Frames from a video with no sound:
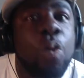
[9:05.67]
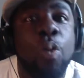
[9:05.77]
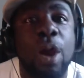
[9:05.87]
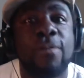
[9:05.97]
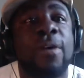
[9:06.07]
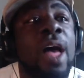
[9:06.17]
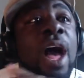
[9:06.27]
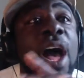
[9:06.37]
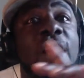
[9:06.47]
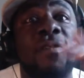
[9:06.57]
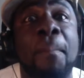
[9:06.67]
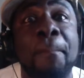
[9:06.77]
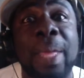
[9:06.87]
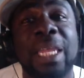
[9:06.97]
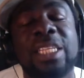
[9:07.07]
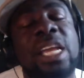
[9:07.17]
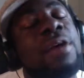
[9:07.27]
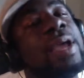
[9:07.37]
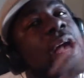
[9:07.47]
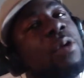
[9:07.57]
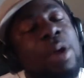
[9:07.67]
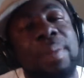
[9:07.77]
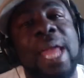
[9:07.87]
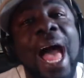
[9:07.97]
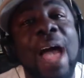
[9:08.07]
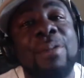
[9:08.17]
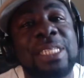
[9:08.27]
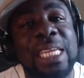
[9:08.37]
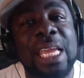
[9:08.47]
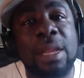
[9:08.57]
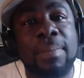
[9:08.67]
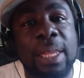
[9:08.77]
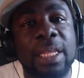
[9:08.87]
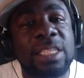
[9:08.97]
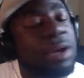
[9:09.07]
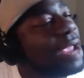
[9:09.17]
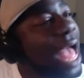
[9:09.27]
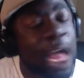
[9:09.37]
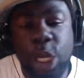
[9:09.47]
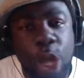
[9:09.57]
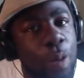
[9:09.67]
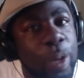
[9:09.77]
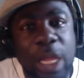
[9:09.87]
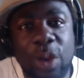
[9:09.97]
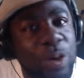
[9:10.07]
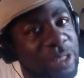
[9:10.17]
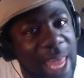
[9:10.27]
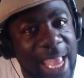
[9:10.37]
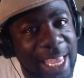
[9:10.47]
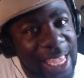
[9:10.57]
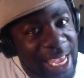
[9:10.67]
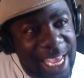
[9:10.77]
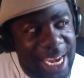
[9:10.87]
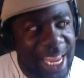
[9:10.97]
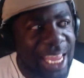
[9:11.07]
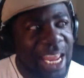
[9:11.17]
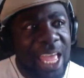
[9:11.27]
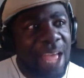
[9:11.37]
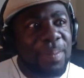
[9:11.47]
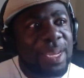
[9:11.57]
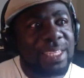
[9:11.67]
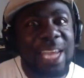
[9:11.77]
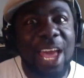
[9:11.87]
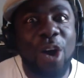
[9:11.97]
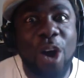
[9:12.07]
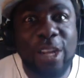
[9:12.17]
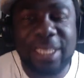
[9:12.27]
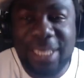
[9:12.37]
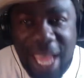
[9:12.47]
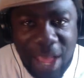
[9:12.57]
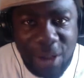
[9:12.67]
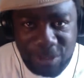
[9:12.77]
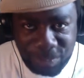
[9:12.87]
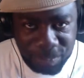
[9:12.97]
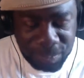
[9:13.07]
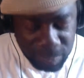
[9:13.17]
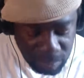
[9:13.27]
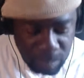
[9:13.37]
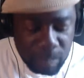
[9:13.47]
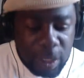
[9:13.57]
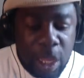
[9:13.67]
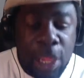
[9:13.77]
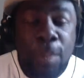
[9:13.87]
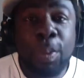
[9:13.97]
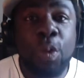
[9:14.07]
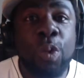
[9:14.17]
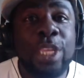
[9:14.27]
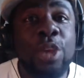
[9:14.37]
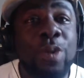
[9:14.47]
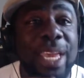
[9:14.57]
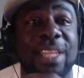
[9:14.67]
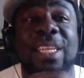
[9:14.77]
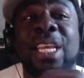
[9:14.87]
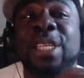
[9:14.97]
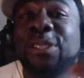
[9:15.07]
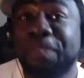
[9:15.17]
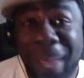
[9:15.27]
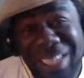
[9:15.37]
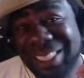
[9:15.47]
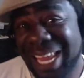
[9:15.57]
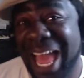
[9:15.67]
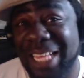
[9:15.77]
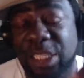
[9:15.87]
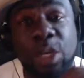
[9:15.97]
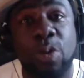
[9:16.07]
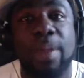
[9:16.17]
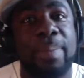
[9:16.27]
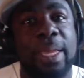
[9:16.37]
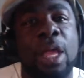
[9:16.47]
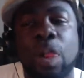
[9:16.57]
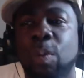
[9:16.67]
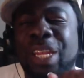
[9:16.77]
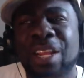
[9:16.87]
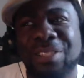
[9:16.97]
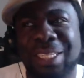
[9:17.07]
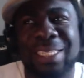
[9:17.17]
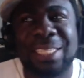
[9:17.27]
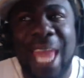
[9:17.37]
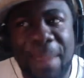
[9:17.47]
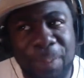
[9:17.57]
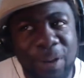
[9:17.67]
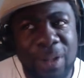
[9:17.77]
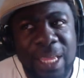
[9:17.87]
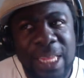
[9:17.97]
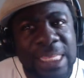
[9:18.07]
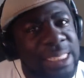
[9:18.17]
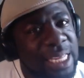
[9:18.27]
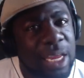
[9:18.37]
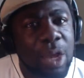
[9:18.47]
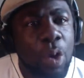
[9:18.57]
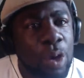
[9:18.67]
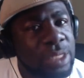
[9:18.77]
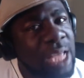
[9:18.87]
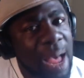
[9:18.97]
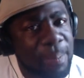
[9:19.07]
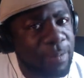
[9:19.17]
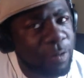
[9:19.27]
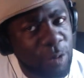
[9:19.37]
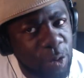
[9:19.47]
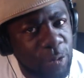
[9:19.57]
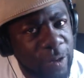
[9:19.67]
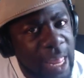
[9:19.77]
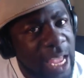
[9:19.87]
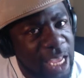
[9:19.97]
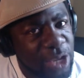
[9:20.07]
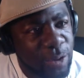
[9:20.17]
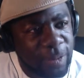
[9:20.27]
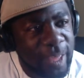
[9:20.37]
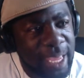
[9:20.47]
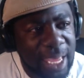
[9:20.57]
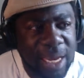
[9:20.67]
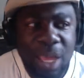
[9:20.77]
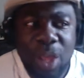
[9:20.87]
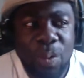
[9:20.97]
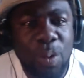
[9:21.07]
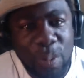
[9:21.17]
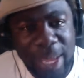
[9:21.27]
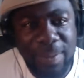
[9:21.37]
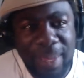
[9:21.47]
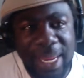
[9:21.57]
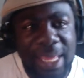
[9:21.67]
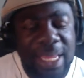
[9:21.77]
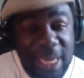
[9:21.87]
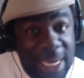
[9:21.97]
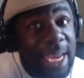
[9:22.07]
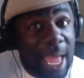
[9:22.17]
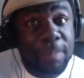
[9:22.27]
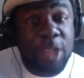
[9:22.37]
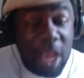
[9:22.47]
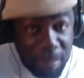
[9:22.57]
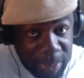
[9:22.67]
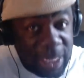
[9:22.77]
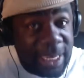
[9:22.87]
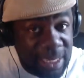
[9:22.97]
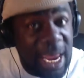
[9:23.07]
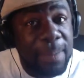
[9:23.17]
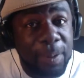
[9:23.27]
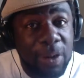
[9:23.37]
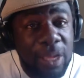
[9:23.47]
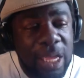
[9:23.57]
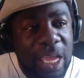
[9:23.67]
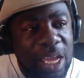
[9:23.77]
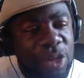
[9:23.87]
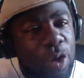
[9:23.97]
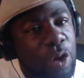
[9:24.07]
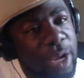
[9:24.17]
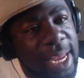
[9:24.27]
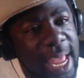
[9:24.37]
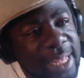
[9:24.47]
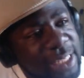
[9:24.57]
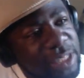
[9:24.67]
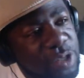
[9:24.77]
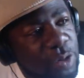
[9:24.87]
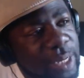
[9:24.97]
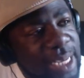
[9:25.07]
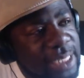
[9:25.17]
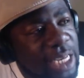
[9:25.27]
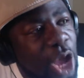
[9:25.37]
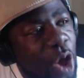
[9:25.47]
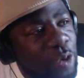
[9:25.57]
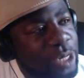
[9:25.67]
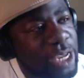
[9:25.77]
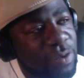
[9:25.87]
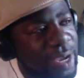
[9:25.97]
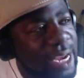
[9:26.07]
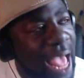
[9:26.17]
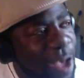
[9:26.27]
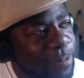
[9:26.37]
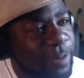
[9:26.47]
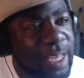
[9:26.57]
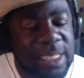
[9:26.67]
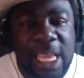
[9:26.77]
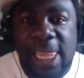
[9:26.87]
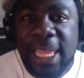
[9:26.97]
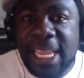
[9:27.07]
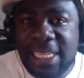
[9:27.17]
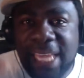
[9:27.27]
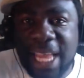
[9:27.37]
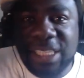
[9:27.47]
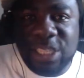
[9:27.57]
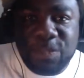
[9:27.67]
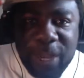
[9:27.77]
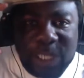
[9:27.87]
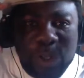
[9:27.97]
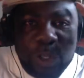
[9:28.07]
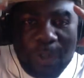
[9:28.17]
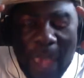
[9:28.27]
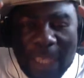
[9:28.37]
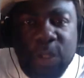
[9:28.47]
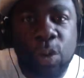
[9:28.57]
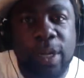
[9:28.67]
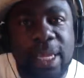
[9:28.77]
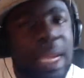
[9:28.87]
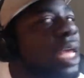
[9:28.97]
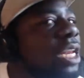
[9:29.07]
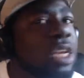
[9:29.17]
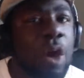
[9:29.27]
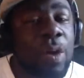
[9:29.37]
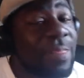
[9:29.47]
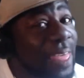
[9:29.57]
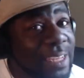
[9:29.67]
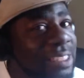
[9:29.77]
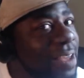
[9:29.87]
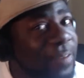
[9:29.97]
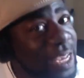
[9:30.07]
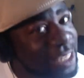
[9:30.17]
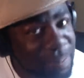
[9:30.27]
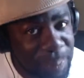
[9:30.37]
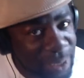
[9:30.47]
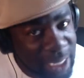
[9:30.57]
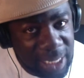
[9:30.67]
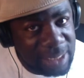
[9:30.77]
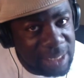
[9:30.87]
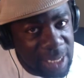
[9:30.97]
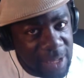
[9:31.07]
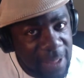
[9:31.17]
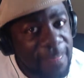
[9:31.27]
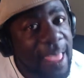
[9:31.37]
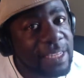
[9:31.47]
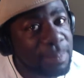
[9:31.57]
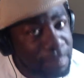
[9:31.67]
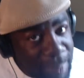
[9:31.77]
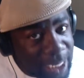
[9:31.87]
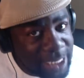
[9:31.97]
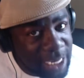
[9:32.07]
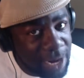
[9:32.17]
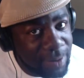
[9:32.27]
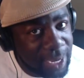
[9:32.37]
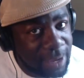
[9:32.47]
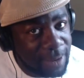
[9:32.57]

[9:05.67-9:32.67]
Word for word: worth of military equipment. I was in the military. I know what it looks like. And it ain't, I mean, it's not hard to tell. But when you get specialized equipment, when there's a sniper sitting on top of a roof and you're thinking, well, wait a minute, I'm talking police sniper. And you're looking at this dude, he's in OD green outfits, he's got the special specs on. He, no, that stuff isn't police. That's military.